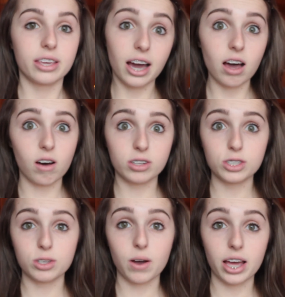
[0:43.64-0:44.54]
yeah, I'll
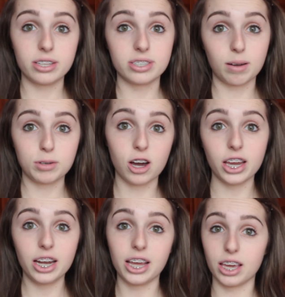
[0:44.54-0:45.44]
just go ahead and stop
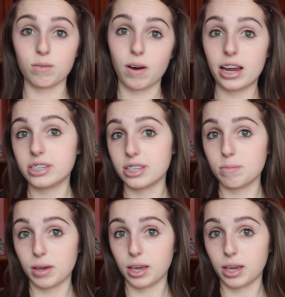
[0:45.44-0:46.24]
talking and get right into the